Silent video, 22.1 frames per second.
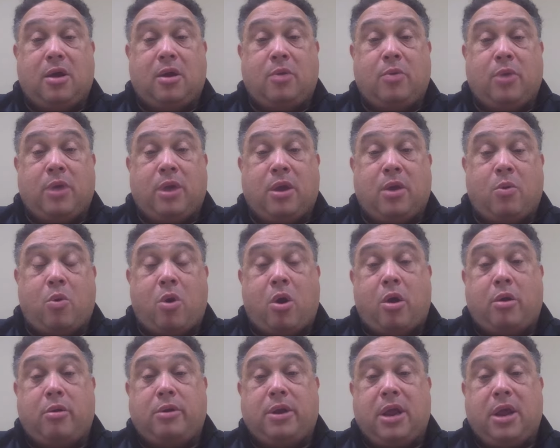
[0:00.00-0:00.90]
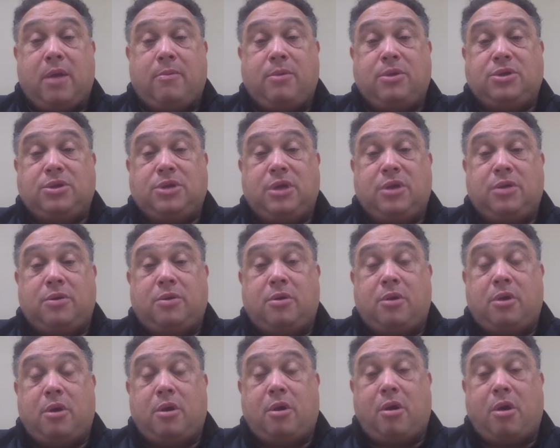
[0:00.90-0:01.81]
we had a water damage either in
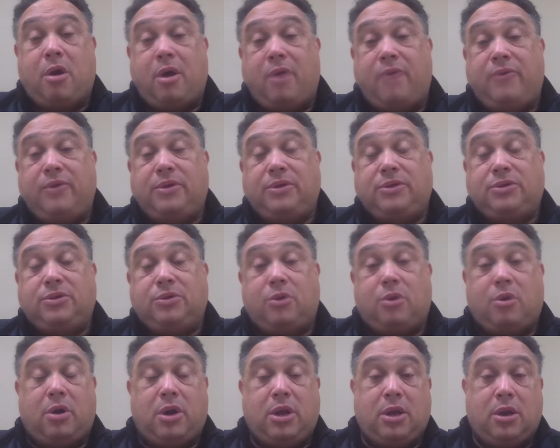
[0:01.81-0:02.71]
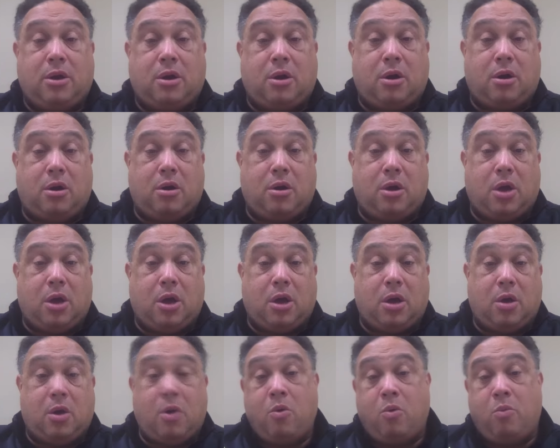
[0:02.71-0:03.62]
our office or in our
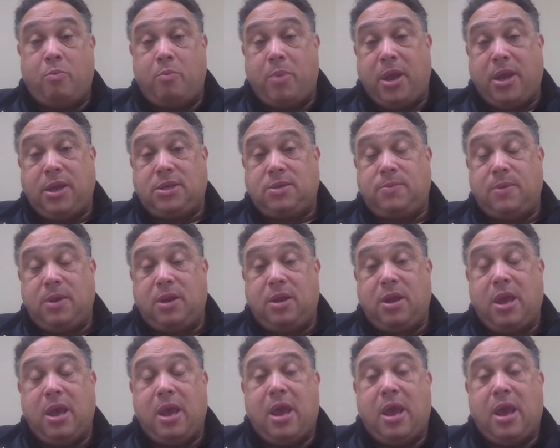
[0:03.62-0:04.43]
home basement.